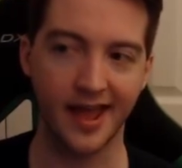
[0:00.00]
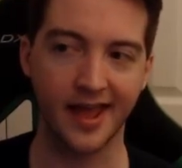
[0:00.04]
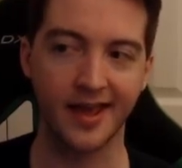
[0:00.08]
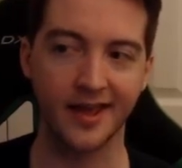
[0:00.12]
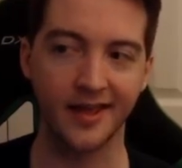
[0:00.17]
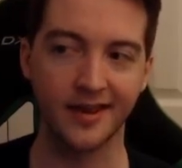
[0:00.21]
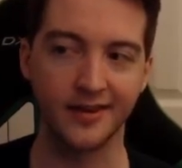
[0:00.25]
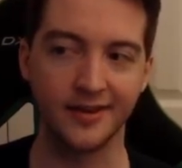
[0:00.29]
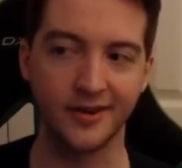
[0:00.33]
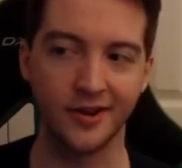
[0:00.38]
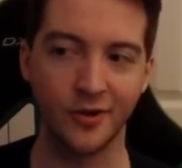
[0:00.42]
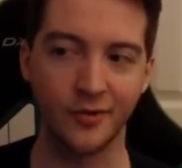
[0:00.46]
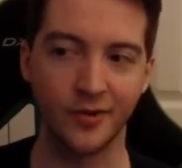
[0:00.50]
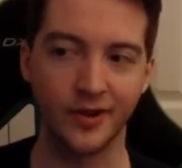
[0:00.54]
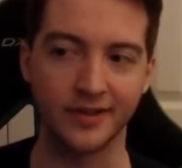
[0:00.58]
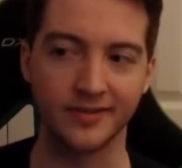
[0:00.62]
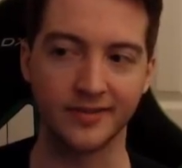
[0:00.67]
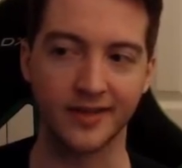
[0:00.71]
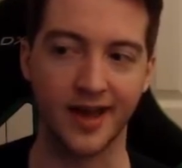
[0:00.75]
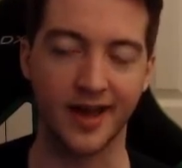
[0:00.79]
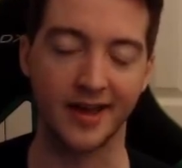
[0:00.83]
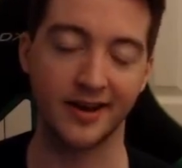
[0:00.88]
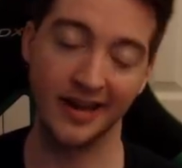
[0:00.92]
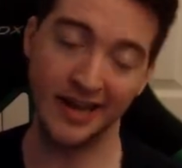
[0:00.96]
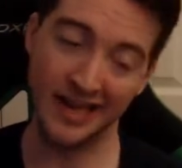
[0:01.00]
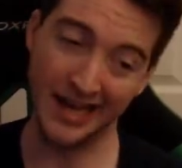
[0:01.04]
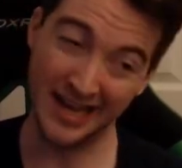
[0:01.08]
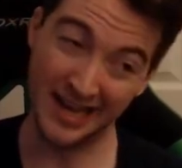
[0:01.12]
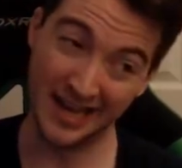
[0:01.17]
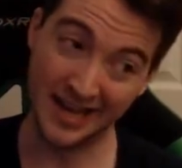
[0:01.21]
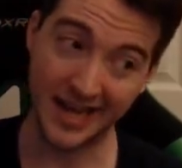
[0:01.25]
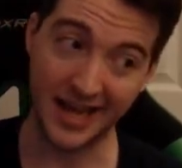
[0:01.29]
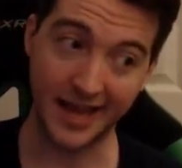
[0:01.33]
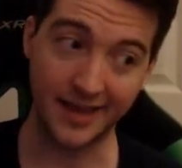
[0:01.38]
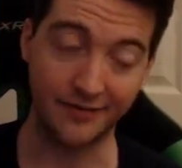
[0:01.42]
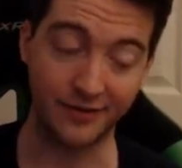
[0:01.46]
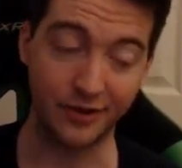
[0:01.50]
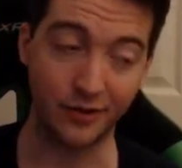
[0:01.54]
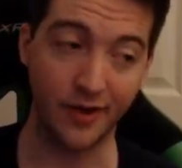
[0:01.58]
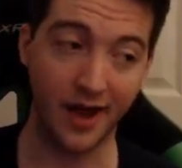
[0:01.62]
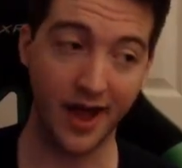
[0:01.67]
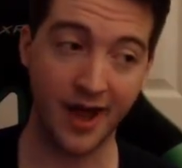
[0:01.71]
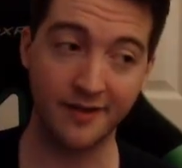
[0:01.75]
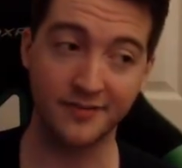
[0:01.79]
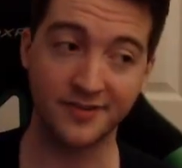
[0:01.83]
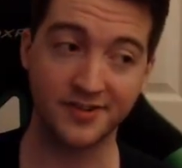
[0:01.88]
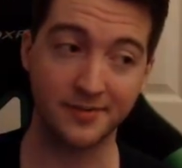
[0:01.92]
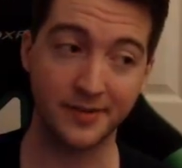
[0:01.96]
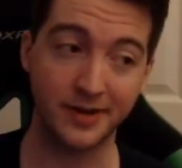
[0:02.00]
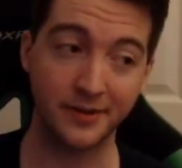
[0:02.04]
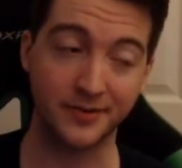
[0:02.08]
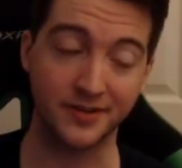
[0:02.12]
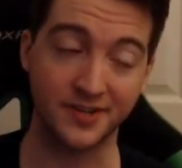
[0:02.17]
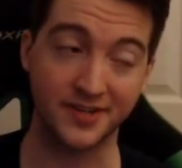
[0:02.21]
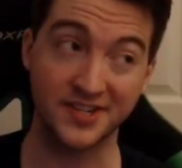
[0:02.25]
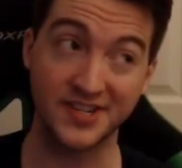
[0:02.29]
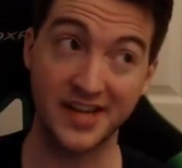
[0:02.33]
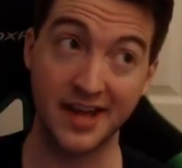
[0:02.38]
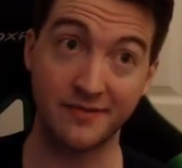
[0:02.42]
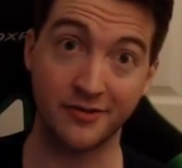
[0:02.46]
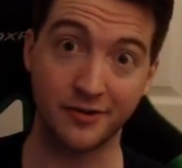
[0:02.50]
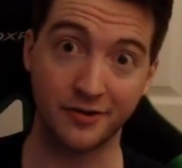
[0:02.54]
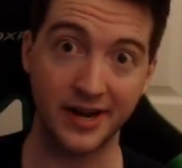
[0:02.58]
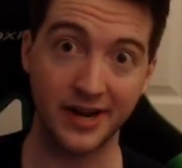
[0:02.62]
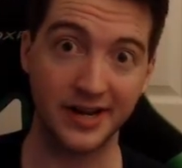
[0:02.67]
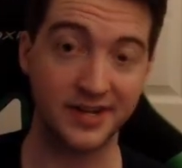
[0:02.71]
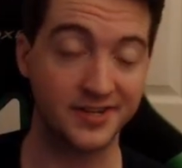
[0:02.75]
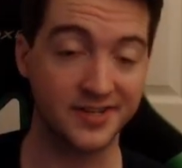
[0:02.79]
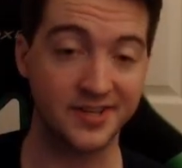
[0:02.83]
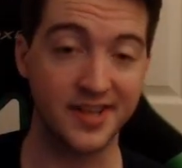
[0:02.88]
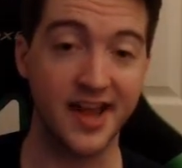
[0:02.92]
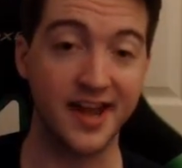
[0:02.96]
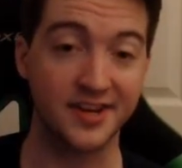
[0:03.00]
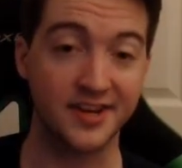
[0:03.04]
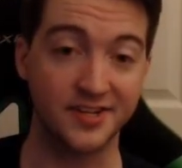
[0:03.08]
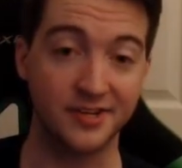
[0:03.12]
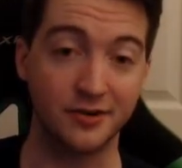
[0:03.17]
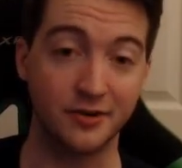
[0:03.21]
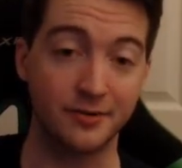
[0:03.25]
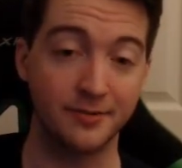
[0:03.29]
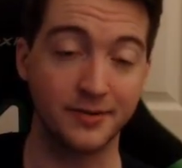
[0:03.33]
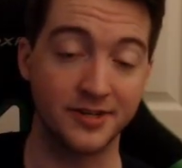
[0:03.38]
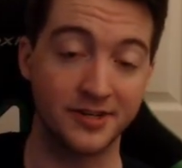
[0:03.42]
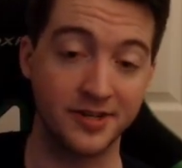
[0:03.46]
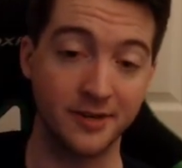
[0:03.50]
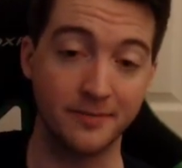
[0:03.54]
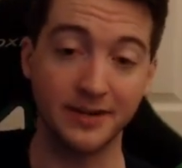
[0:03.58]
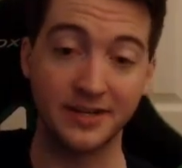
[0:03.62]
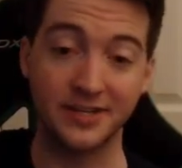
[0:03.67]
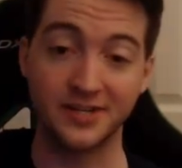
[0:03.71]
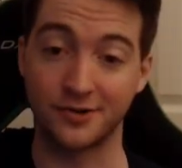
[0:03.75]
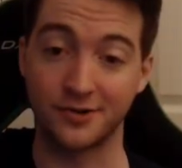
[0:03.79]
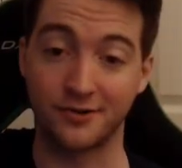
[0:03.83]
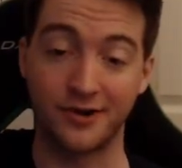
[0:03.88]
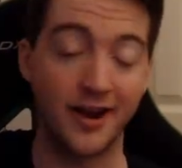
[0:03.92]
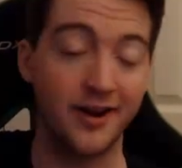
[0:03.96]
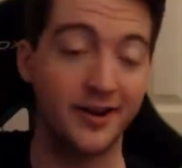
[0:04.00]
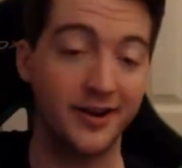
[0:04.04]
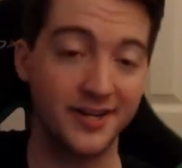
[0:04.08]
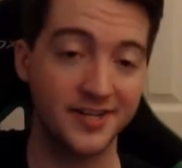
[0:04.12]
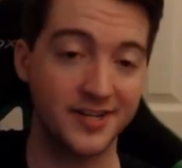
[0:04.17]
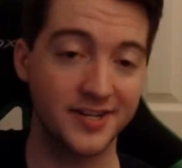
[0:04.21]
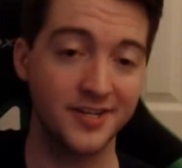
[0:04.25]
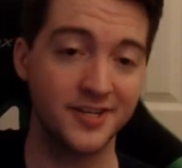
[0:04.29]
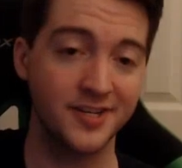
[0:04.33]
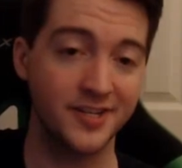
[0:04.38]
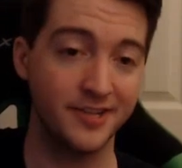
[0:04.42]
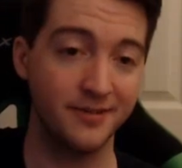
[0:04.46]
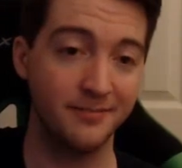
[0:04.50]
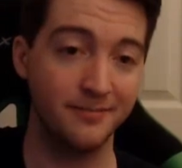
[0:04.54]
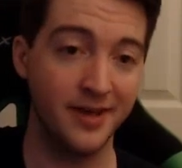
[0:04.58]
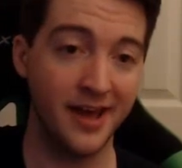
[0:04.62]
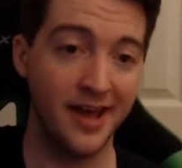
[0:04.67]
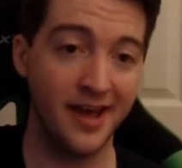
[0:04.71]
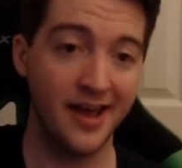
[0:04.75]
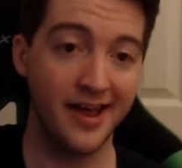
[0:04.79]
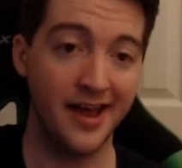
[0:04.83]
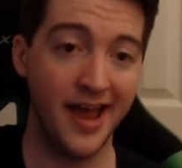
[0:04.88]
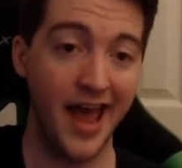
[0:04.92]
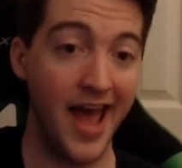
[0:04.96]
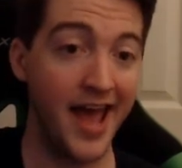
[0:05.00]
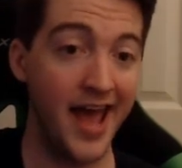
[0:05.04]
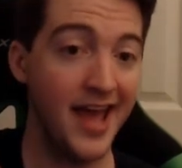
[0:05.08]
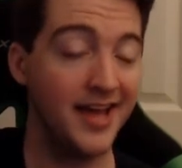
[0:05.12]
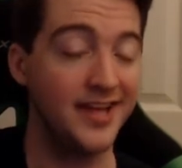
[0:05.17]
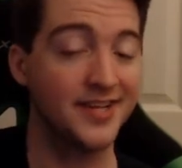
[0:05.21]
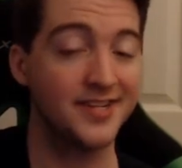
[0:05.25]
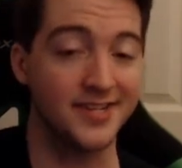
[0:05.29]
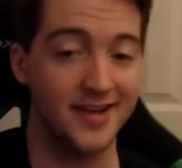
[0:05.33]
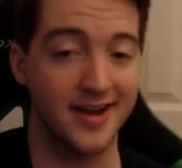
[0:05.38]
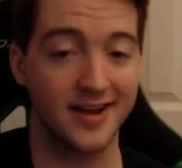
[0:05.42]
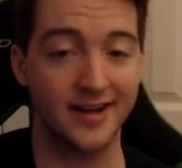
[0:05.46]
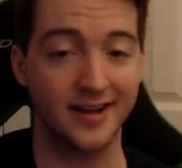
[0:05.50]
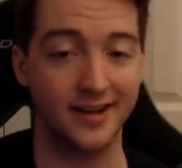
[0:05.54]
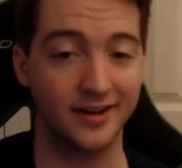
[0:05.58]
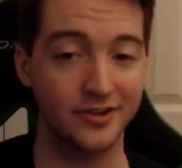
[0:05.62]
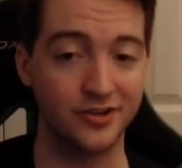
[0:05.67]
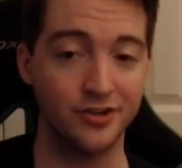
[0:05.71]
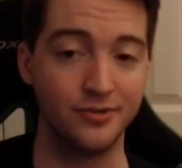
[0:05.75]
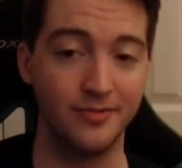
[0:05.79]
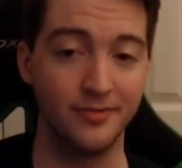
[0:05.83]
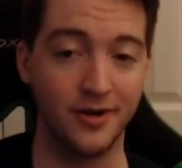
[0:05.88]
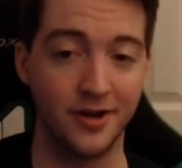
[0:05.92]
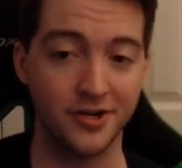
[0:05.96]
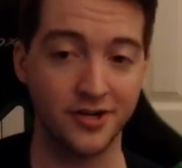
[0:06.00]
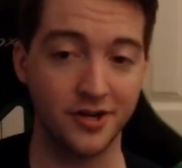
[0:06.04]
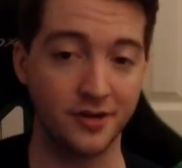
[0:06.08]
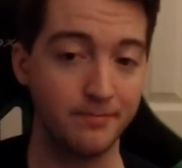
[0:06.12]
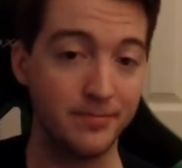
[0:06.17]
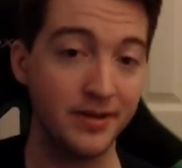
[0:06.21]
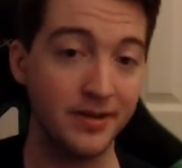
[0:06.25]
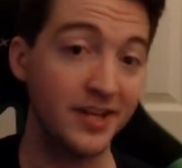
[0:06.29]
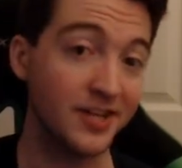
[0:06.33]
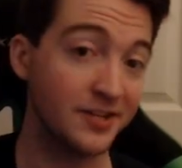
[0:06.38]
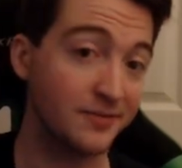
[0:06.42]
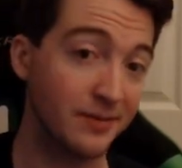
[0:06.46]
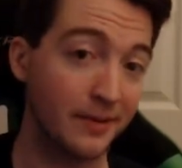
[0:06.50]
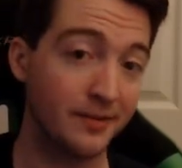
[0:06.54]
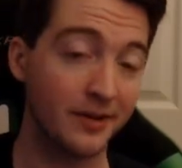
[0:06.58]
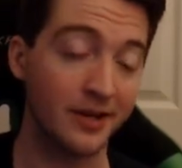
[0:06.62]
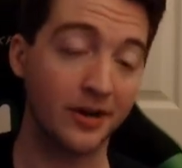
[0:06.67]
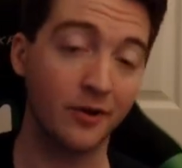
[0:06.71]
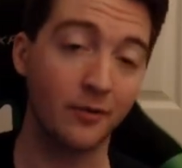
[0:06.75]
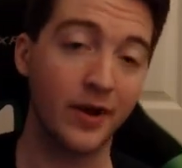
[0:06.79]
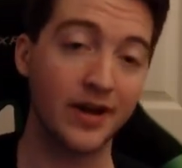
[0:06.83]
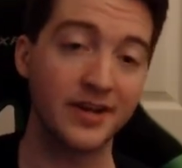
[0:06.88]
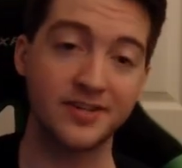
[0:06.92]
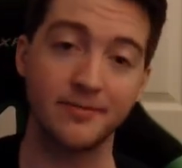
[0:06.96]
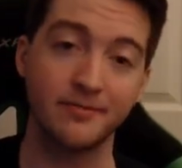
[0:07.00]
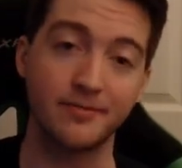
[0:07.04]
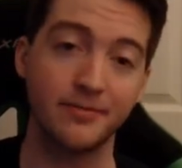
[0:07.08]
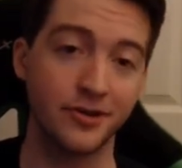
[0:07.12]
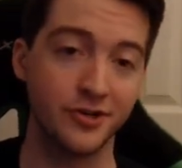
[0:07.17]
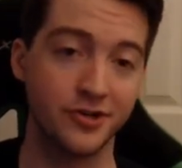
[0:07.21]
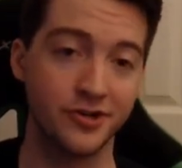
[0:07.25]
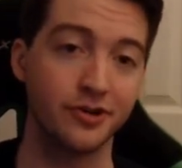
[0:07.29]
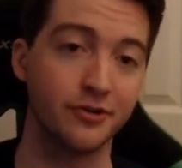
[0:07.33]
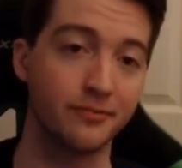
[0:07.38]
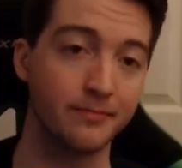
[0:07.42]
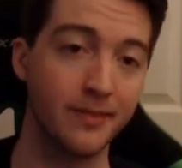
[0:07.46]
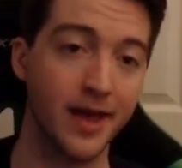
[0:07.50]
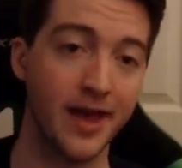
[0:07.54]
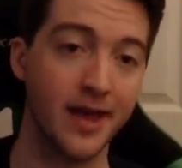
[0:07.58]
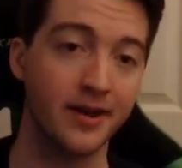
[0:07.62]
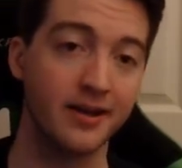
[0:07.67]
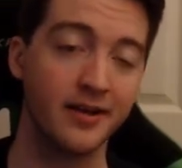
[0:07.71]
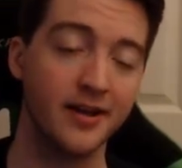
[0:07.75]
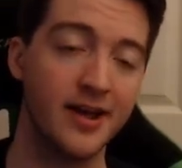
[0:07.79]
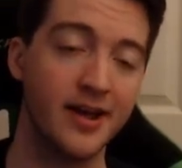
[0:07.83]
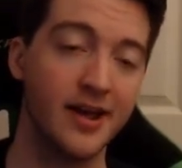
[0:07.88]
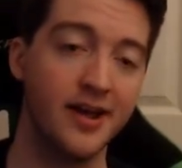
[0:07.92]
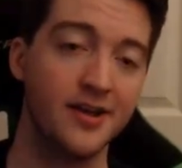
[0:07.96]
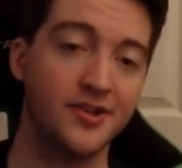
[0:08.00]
and knowing that if you have somebody with 7 or 8 stacks and you're going to be dumping Serenities into them, A, it's not going to do much, and B, it's probably going to waste a bunch of your mana.